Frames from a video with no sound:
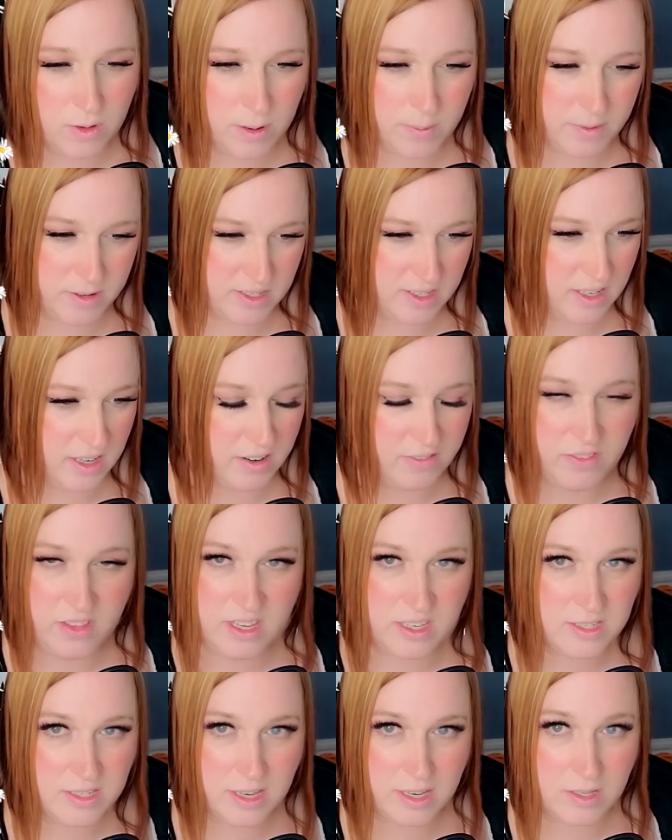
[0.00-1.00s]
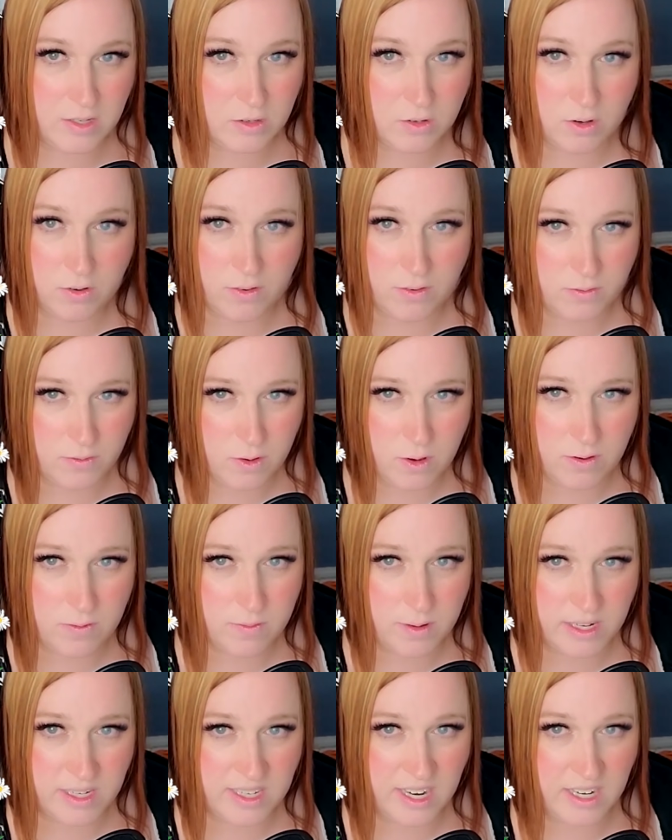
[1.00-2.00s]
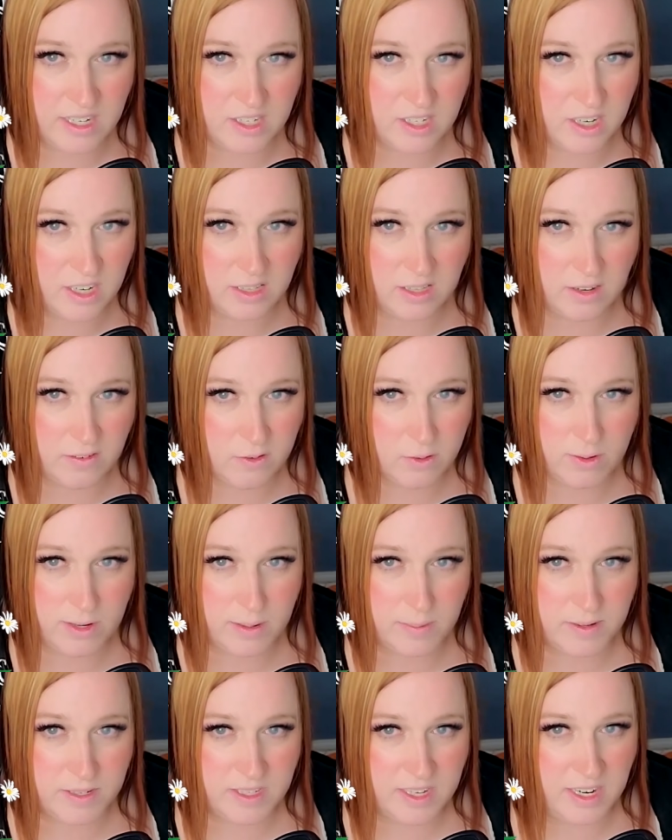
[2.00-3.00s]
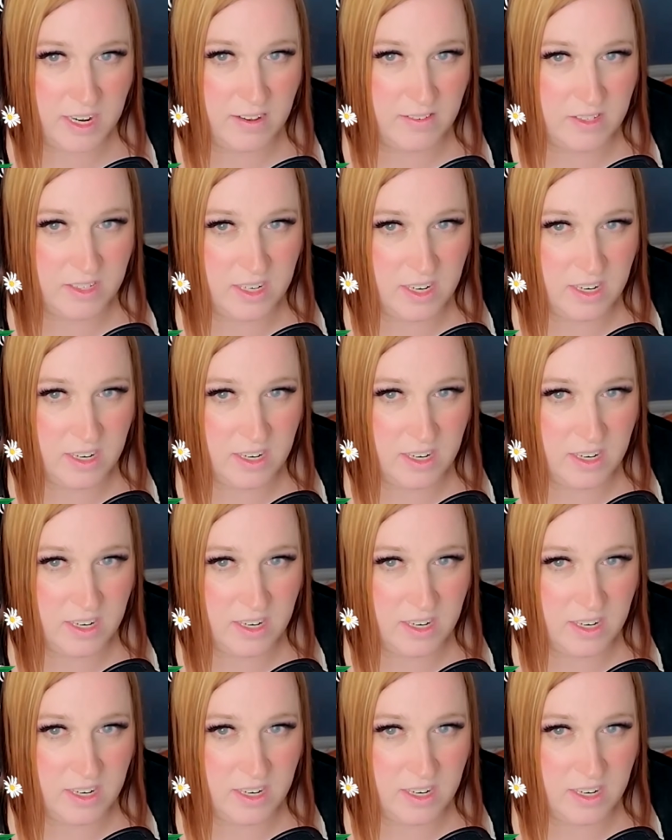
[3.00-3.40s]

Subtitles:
20% off this. Like, dude, you have my attention. I love 20% off